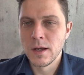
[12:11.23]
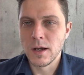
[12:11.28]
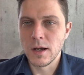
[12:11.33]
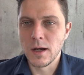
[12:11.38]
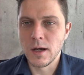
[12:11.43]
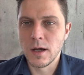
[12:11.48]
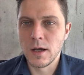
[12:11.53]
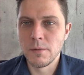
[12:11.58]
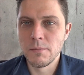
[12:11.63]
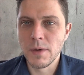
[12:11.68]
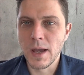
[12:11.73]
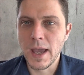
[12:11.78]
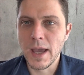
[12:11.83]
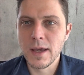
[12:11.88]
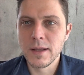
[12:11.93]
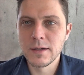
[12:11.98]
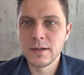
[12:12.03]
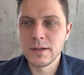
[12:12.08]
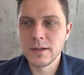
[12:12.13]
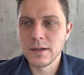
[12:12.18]

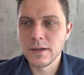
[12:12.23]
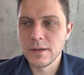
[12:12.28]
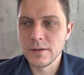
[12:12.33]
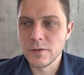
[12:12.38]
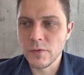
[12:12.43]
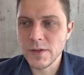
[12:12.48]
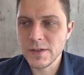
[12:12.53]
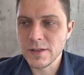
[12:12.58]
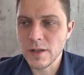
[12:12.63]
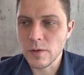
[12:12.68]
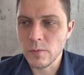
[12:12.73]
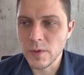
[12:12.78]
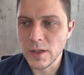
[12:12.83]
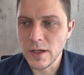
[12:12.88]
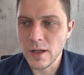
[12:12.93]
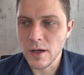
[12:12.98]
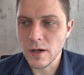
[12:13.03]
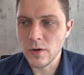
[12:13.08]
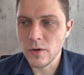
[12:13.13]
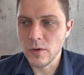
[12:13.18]
And the reason that we
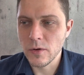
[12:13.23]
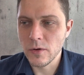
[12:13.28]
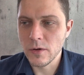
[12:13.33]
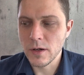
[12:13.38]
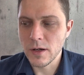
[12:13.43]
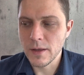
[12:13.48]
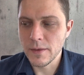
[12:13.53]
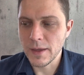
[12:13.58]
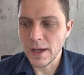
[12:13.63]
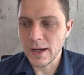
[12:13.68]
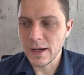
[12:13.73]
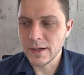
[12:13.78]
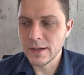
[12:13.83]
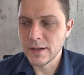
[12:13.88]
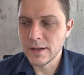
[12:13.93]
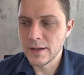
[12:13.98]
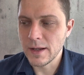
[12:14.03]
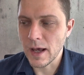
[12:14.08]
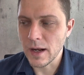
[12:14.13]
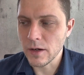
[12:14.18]
know that it
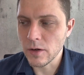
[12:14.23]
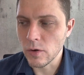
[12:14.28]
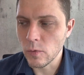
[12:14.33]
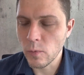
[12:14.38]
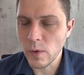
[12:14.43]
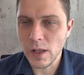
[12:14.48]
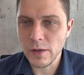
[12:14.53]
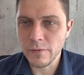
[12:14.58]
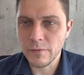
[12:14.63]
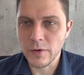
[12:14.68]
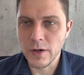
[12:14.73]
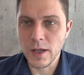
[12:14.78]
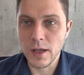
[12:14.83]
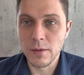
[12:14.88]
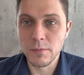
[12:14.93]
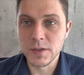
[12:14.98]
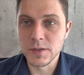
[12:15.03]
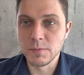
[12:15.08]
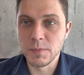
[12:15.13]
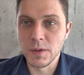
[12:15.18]
did not go well for
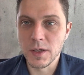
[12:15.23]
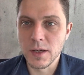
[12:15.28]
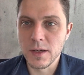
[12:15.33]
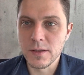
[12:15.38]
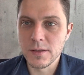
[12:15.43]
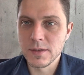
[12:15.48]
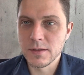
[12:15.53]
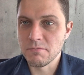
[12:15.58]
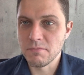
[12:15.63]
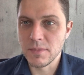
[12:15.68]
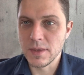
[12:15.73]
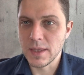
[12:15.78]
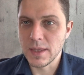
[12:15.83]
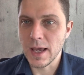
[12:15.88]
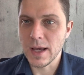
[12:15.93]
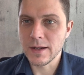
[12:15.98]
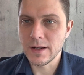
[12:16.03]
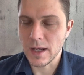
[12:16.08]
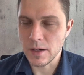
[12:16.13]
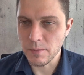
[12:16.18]
him is because they
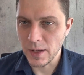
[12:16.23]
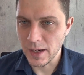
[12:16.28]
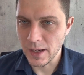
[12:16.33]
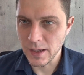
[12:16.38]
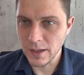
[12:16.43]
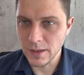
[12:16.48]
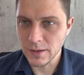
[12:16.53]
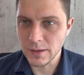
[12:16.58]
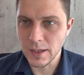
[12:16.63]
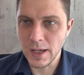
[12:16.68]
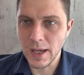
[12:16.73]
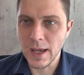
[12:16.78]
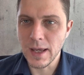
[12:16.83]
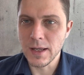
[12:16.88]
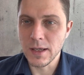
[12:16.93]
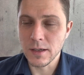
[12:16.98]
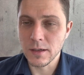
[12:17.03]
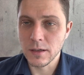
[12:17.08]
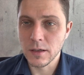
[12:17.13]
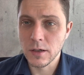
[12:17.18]
had not made
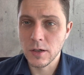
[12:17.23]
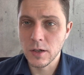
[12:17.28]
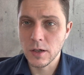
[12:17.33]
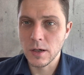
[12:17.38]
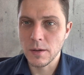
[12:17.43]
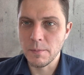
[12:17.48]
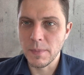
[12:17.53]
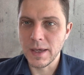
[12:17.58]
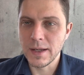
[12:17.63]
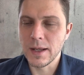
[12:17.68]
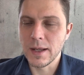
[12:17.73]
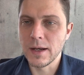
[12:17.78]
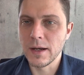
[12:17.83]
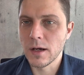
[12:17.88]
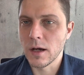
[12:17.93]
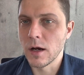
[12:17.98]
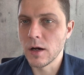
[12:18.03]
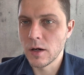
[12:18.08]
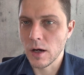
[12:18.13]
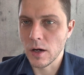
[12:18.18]
any
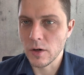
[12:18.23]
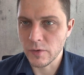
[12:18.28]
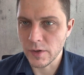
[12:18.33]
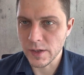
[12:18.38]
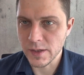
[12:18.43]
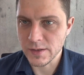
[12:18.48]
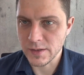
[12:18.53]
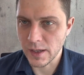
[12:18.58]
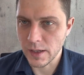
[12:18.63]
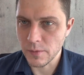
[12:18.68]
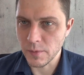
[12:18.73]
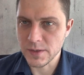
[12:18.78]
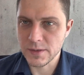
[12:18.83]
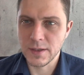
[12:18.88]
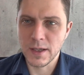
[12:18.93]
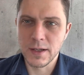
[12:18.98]
concrete statements.